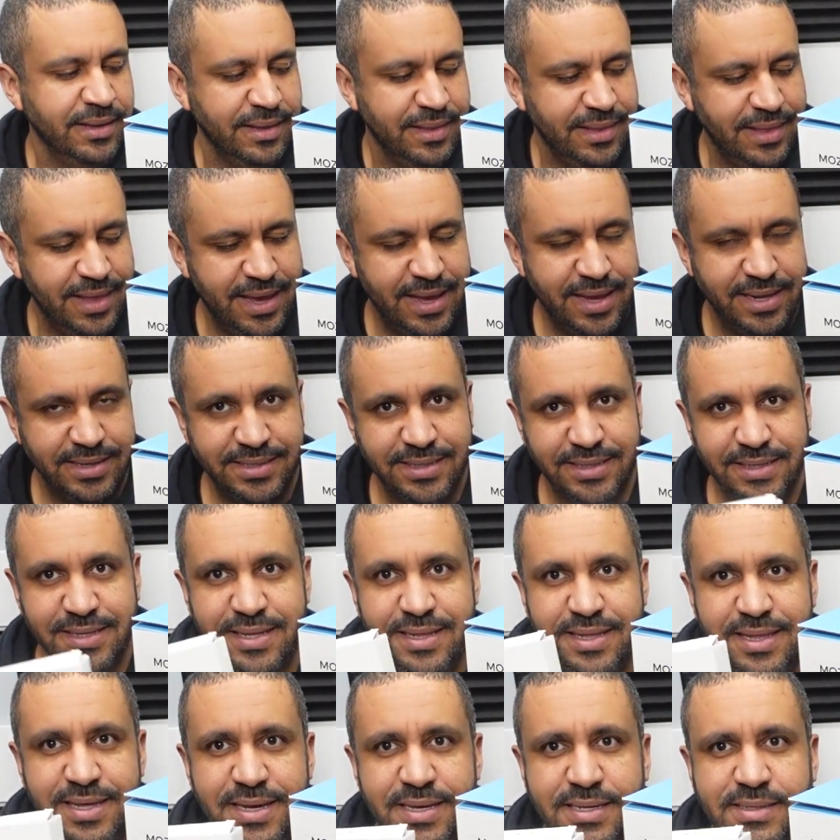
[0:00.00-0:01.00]
that
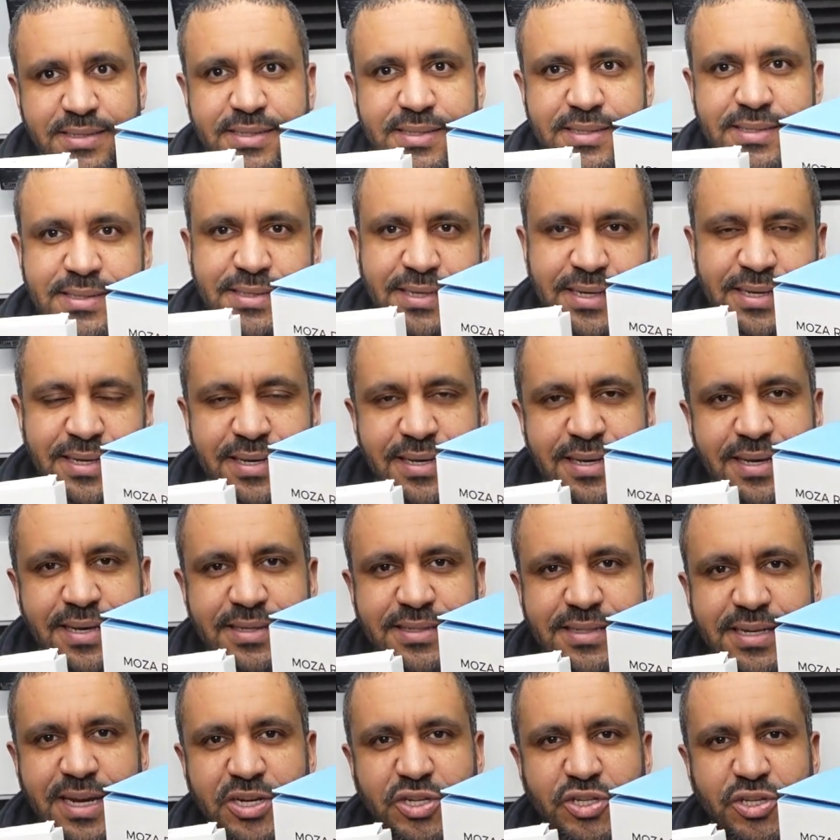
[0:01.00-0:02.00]
this
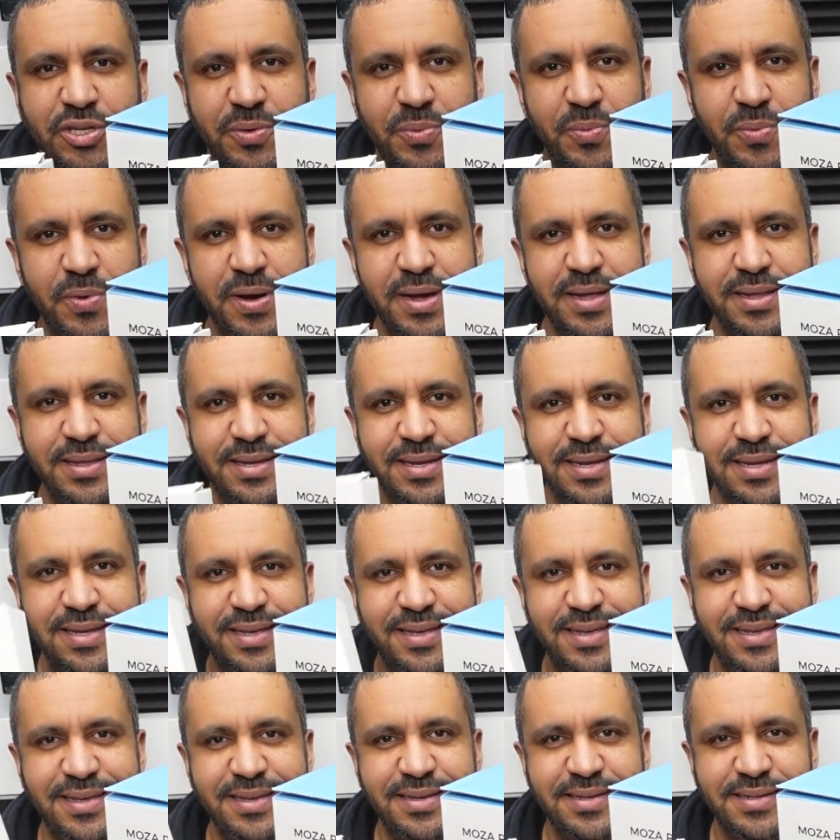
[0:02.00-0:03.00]
is actually what
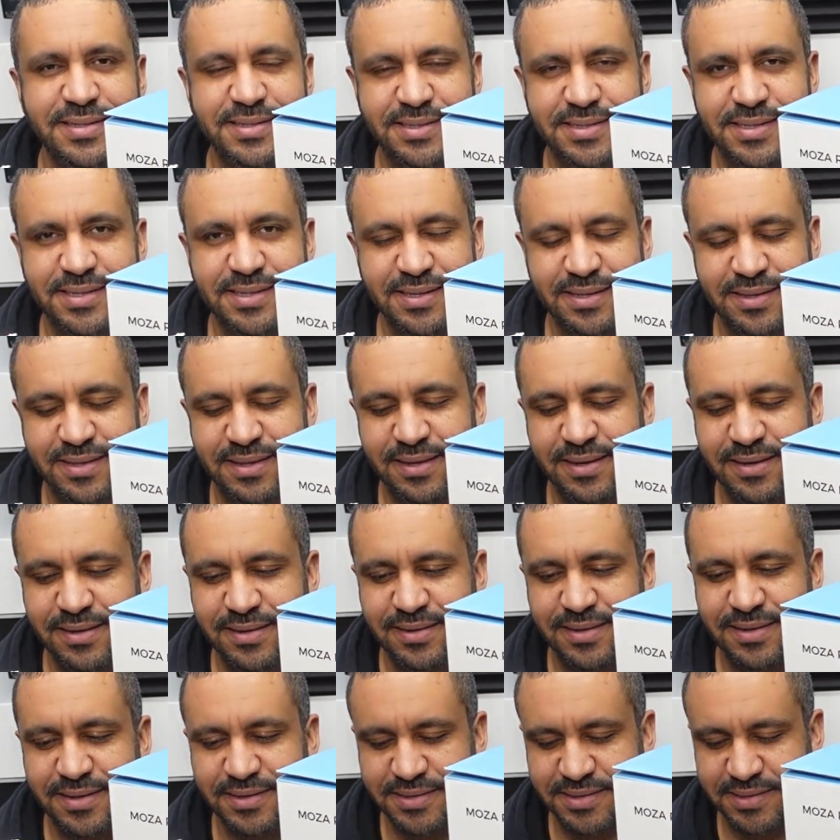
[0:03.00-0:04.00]
is
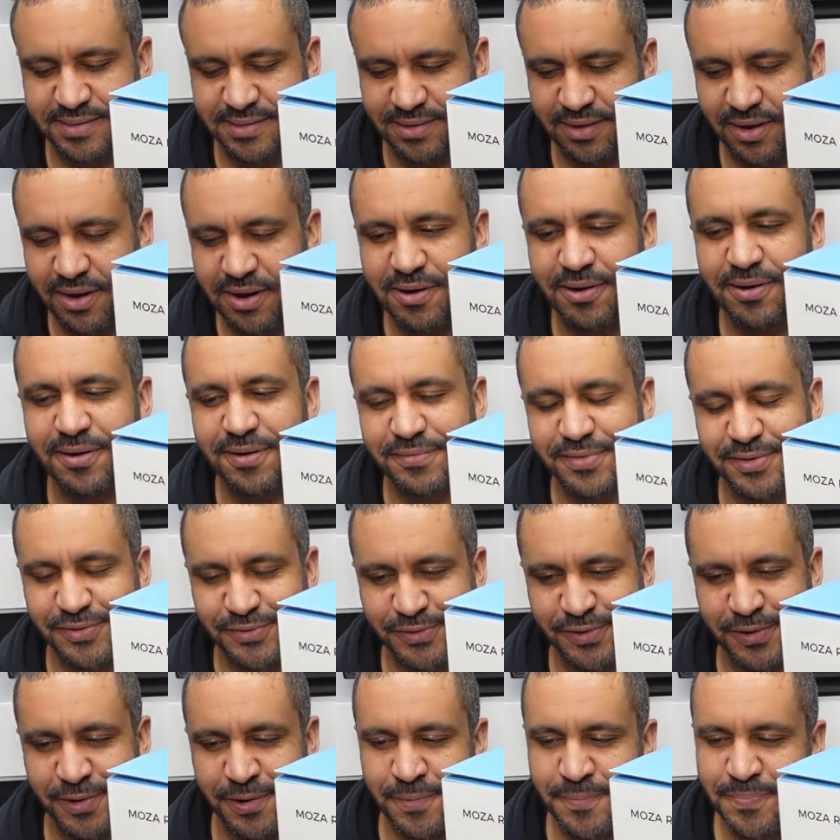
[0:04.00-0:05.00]
the star of the
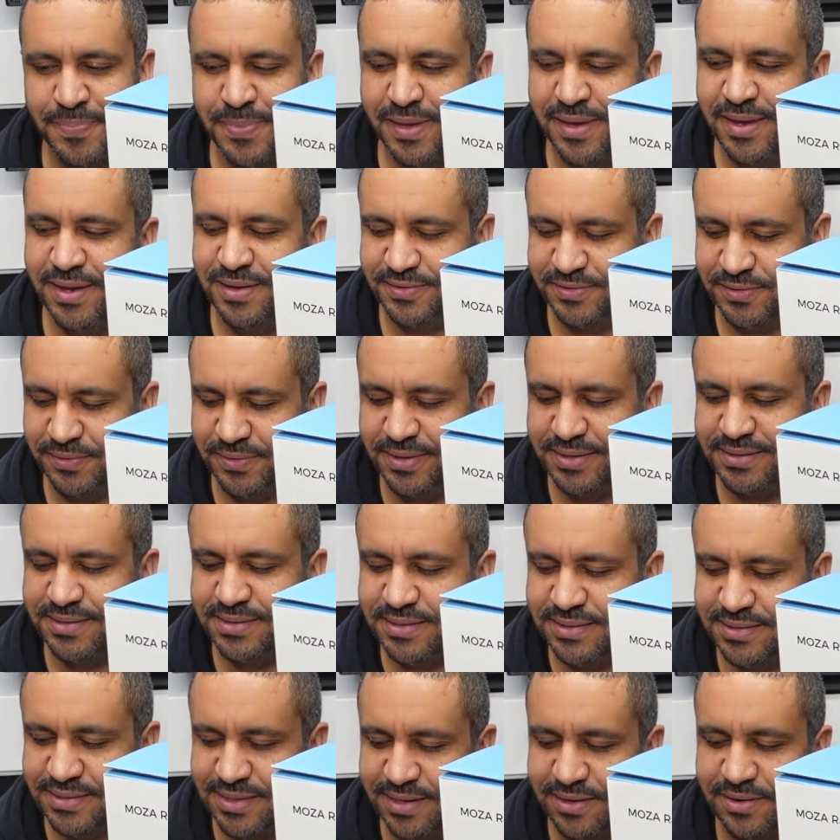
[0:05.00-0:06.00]
show. So this
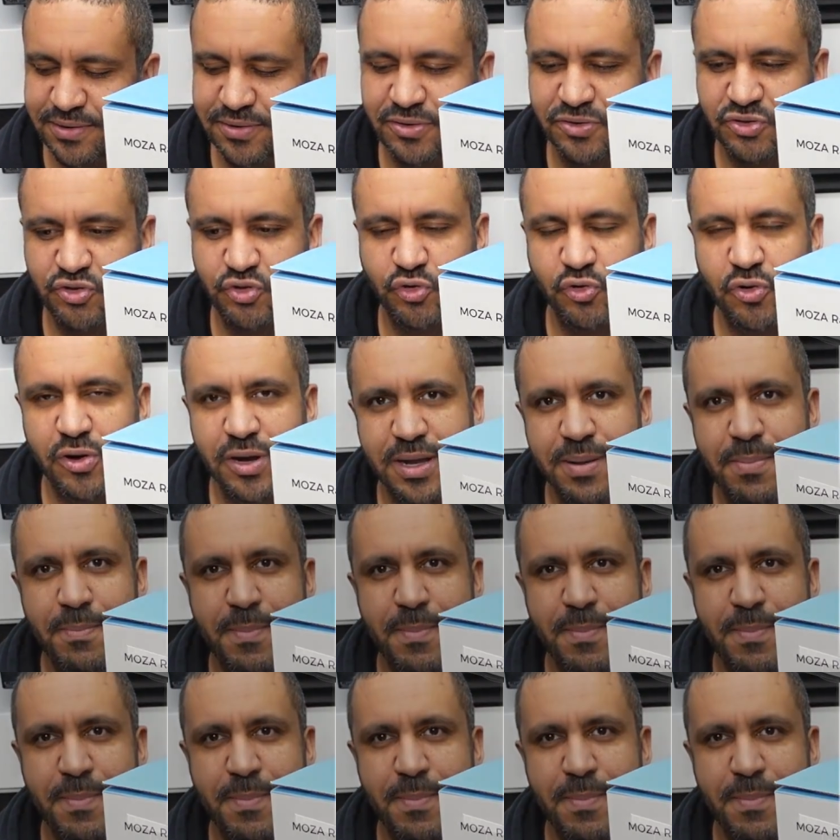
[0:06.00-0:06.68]
is their truck